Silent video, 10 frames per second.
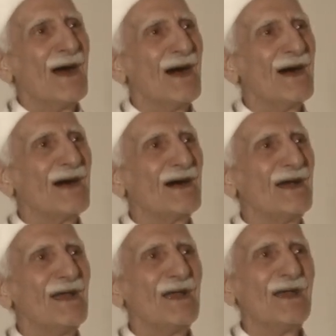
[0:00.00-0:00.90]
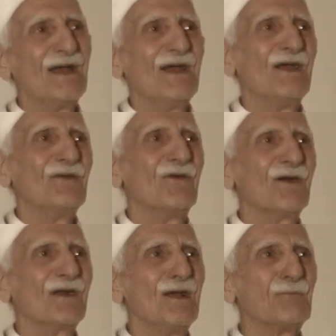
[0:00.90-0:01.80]
A
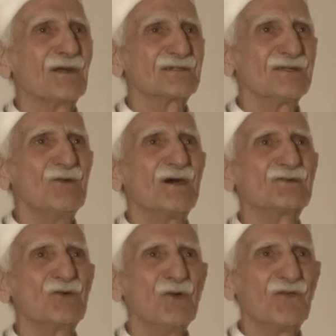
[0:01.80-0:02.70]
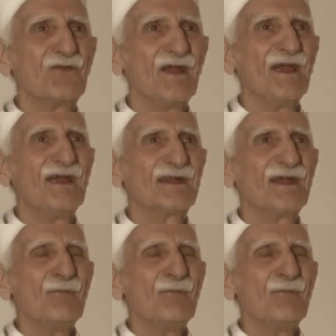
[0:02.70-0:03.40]
person who has good faith,